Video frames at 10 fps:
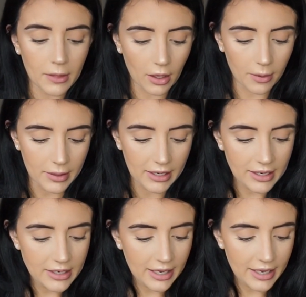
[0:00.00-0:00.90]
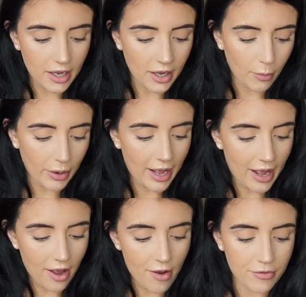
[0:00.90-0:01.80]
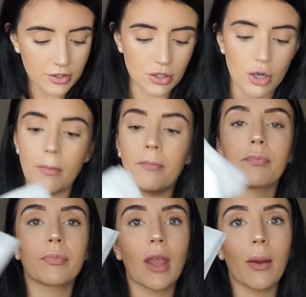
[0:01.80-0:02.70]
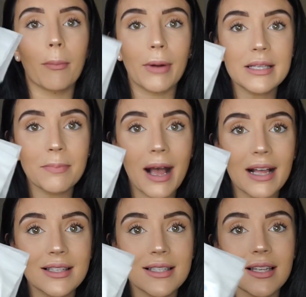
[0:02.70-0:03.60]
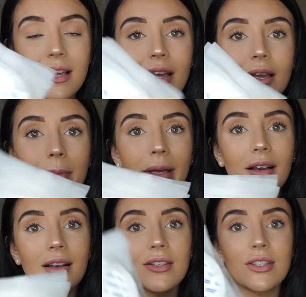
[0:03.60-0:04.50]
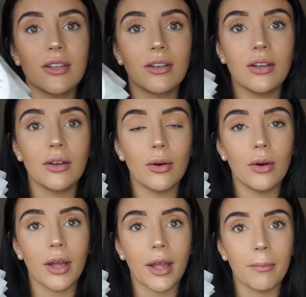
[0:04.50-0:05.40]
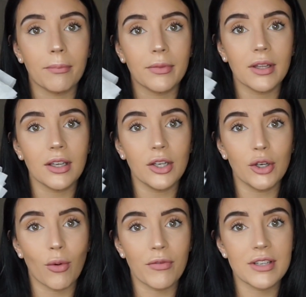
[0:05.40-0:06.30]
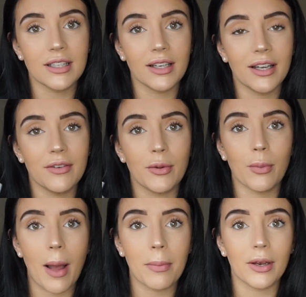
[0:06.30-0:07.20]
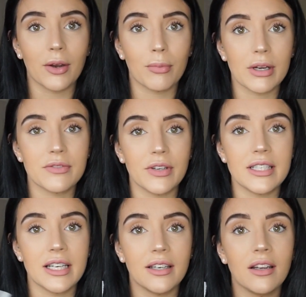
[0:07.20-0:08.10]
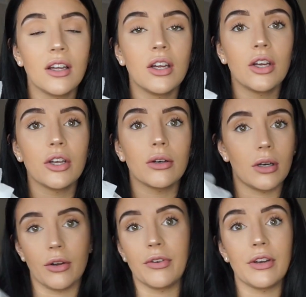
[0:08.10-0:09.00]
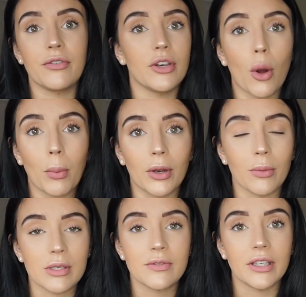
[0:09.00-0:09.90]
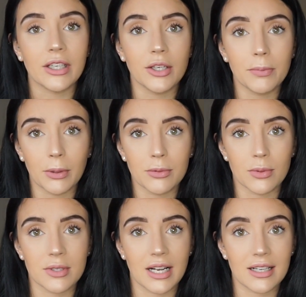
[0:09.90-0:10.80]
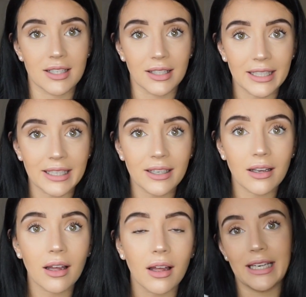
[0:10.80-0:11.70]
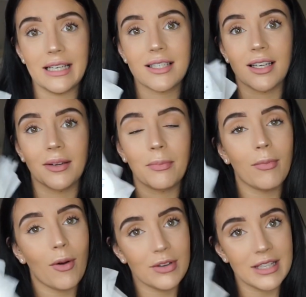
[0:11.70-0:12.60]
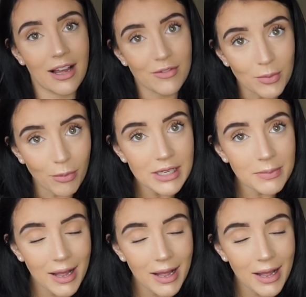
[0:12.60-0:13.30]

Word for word: and in here we have some breast pads, because you obviously, if you are planning on breastfeeding, or even if you're not planning on breastfeeding, your boobs will start to leak. I need to obviously have some breast